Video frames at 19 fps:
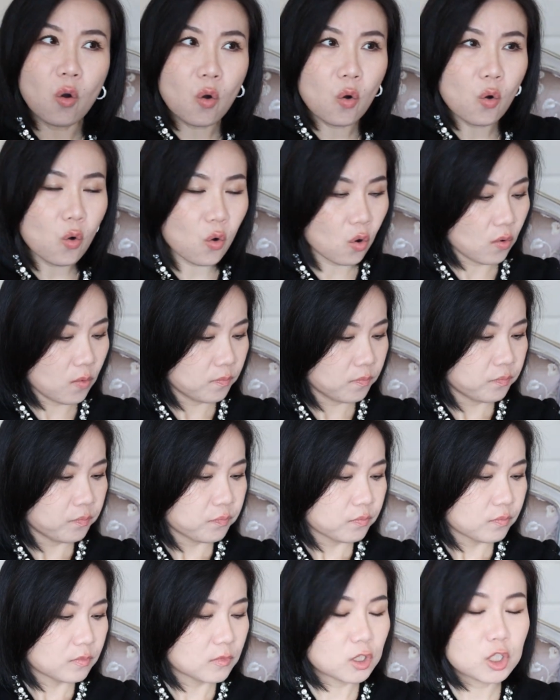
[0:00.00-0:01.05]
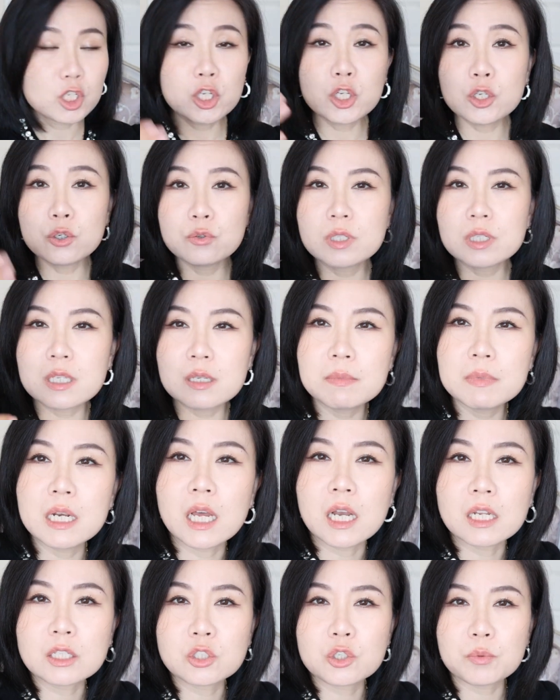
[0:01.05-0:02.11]
all too
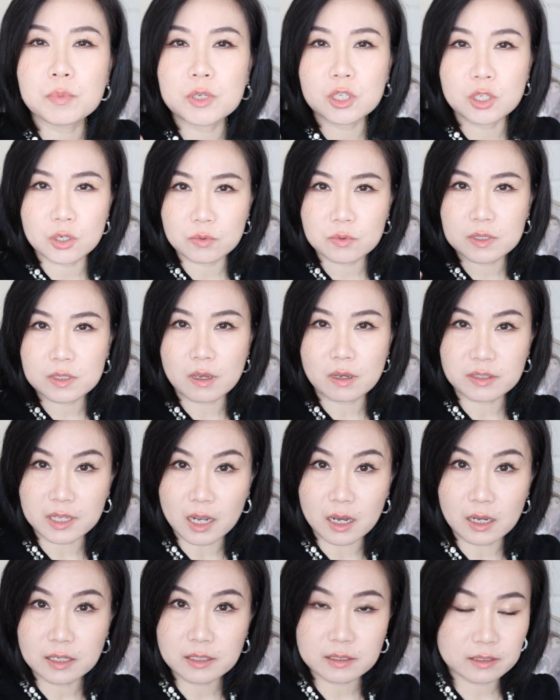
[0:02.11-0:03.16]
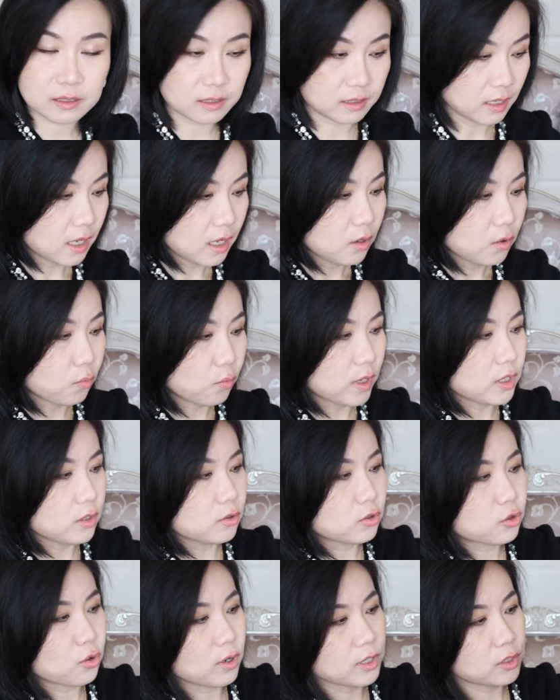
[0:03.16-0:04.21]
similar to be used on the eyes. When you
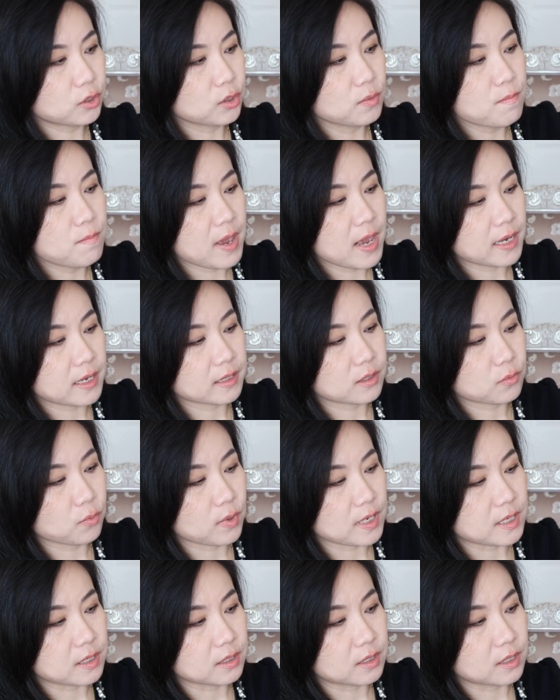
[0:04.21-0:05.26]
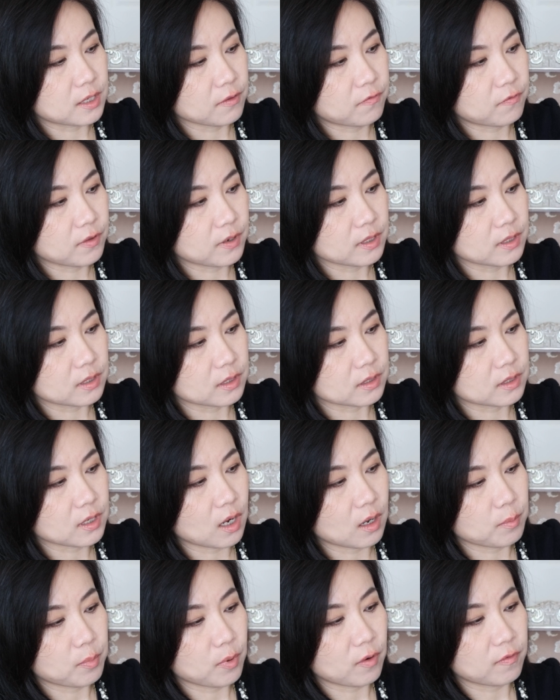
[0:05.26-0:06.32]
try to mix with different
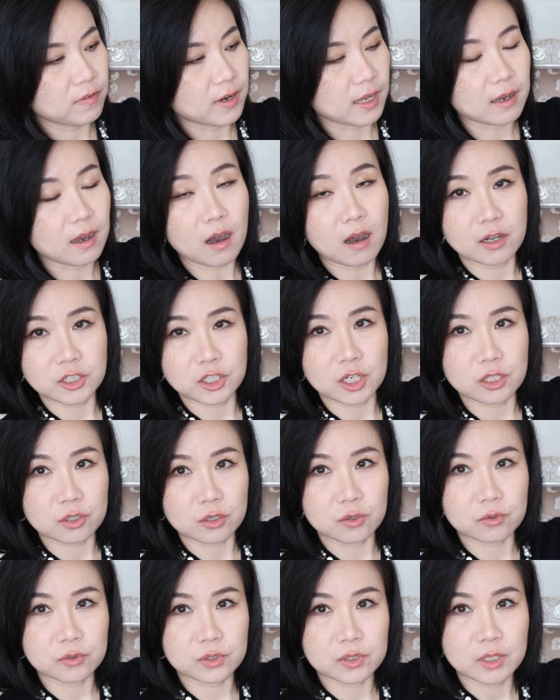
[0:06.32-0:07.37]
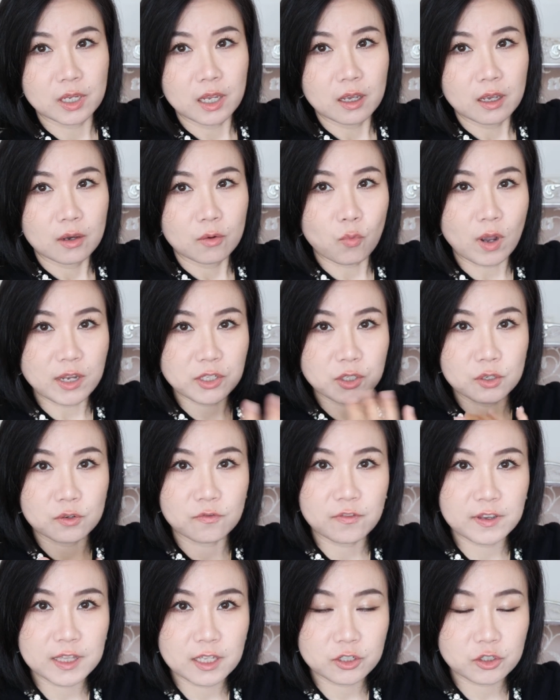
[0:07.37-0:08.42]
type of like eyeshadows, once you
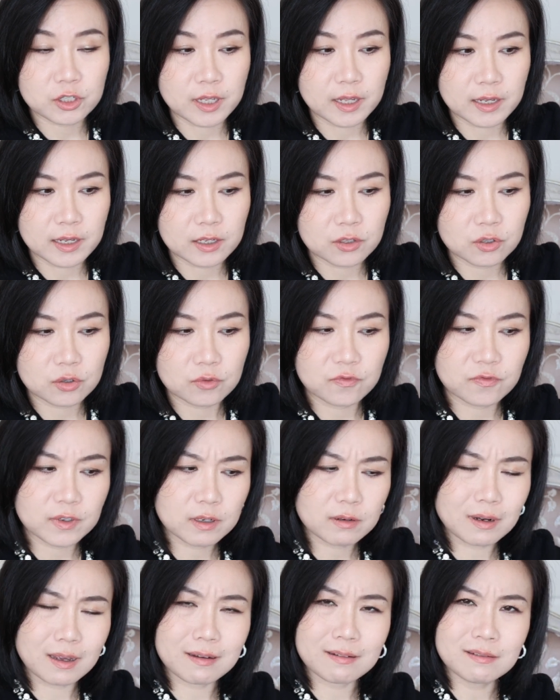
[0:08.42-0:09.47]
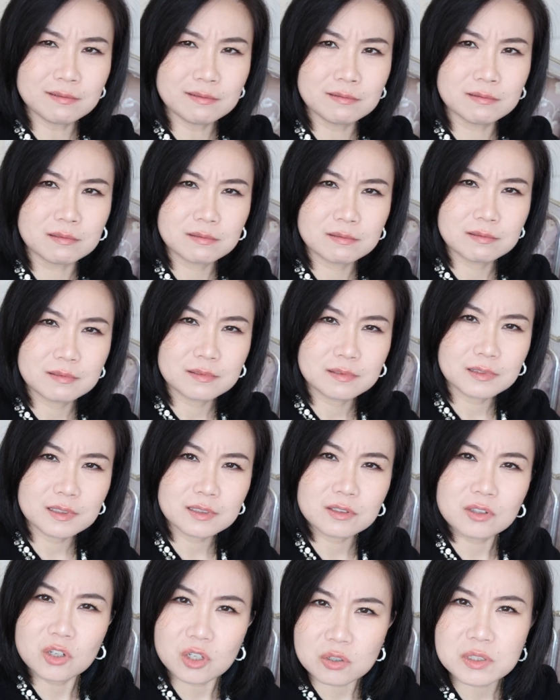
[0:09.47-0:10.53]
finish it, you feel like, oh,
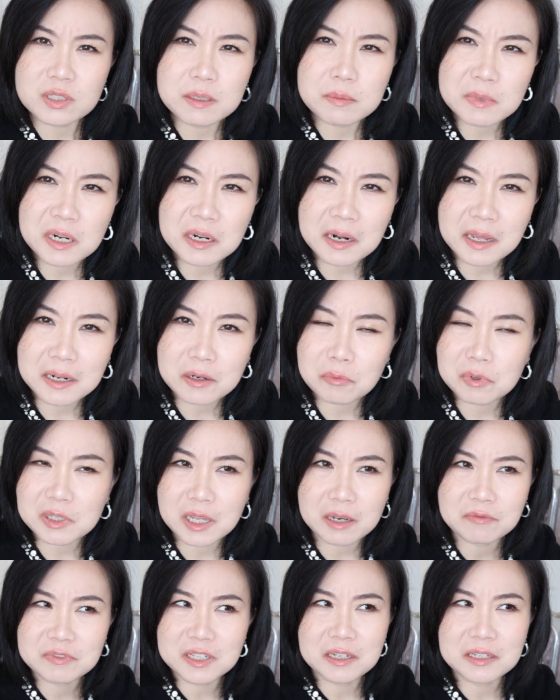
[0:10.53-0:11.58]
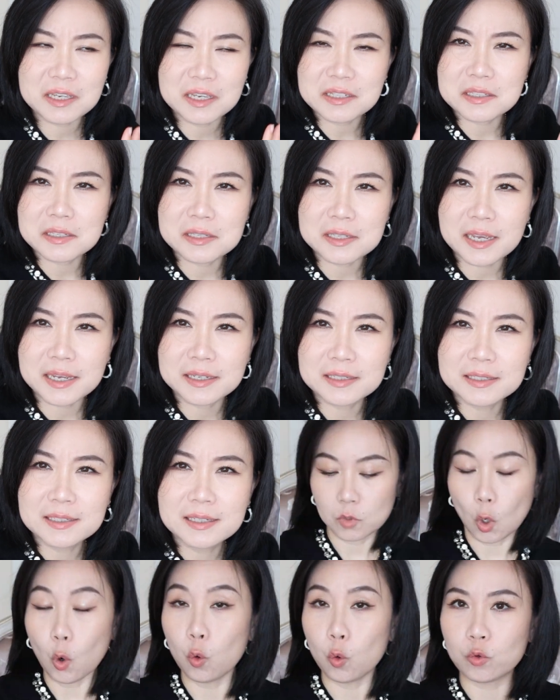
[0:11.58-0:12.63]
this looks similar like what I've done yesterday.
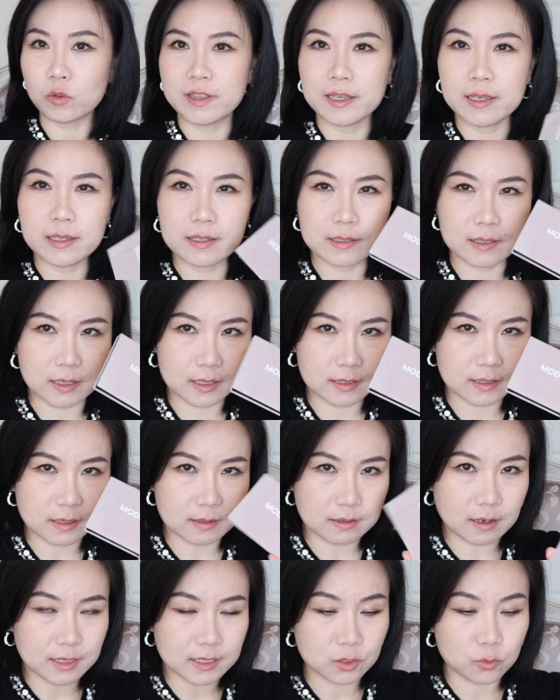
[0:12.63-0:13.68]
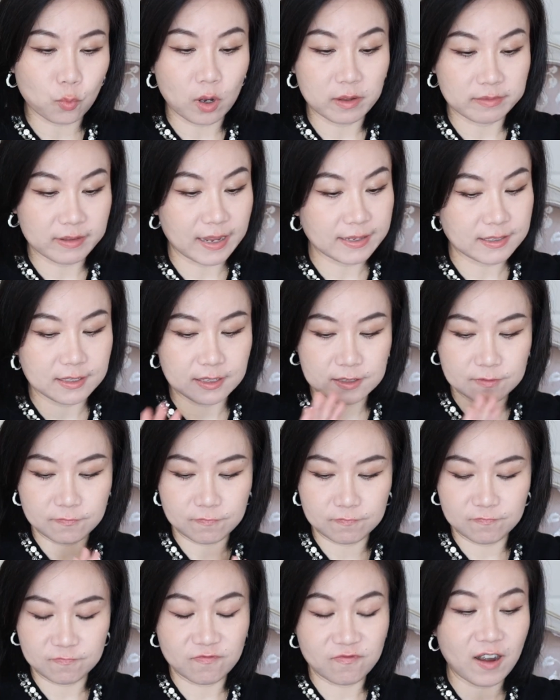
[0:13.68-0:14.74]
Oh, this is a nice one that is
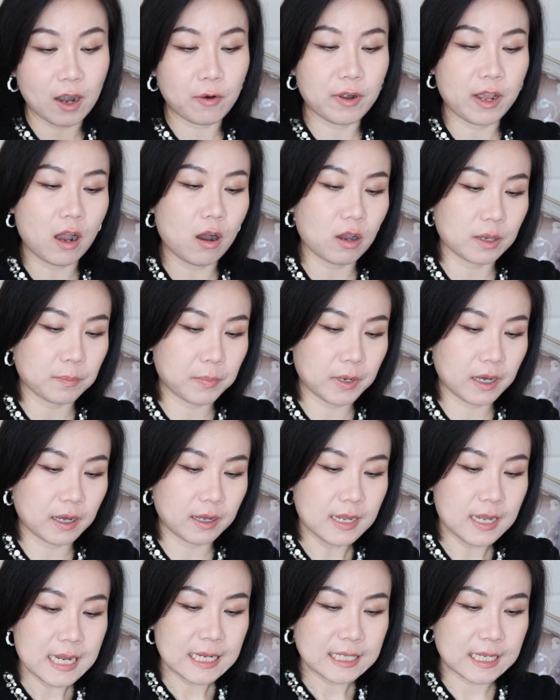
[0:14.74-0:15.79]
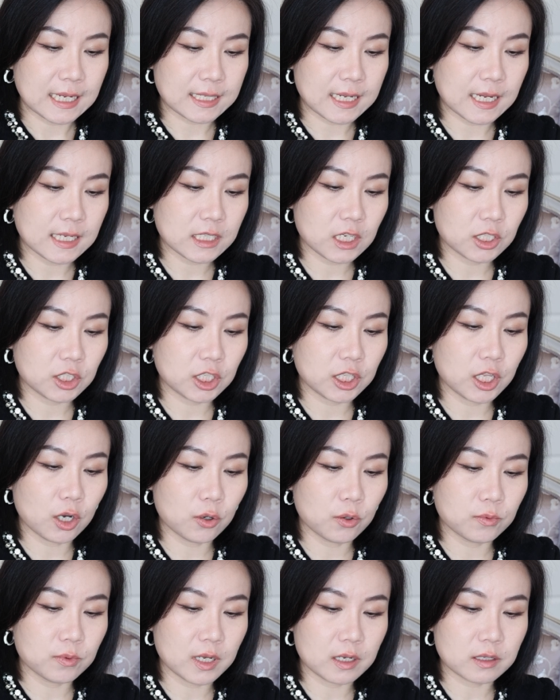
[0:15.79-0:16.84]
very hyper. Natasha
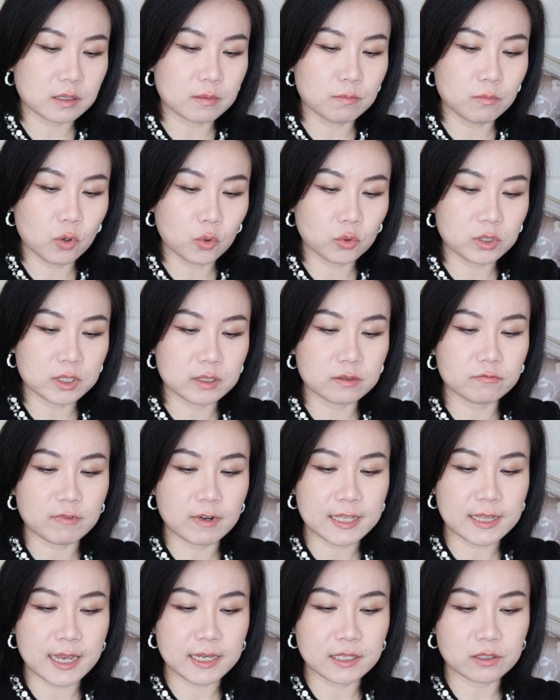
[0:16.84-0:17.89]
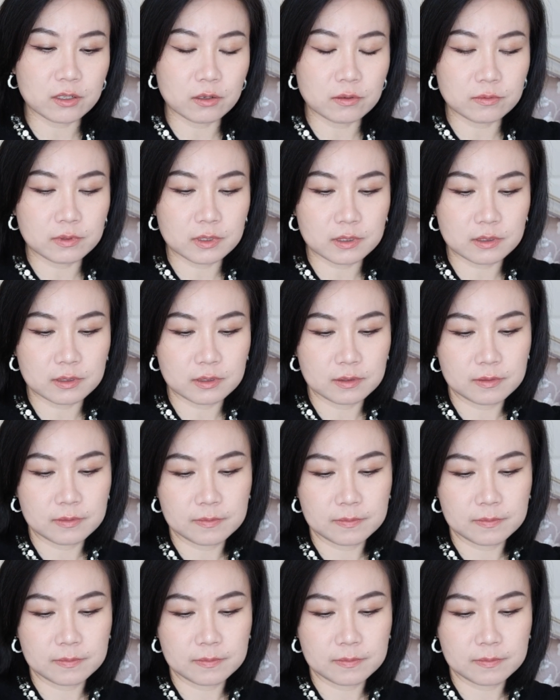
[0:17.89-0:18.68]
Denona's Modern Renaissance.